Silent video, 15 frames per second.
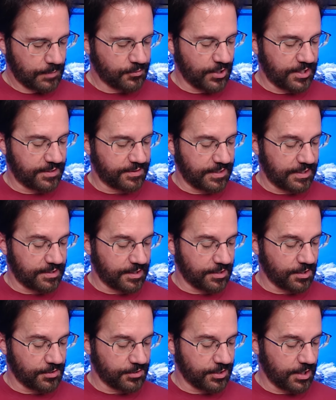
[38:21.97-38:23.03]
trying to think of
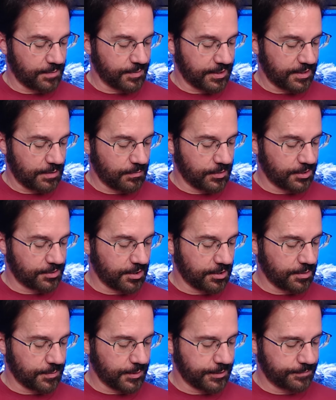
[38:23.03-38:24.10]
that other topic that I want to
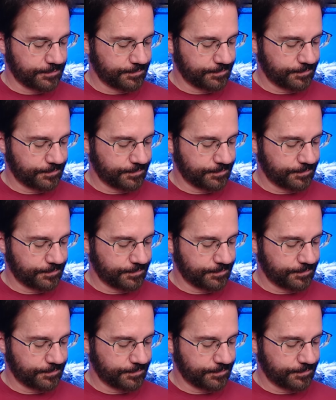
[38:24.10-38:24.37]
talk about.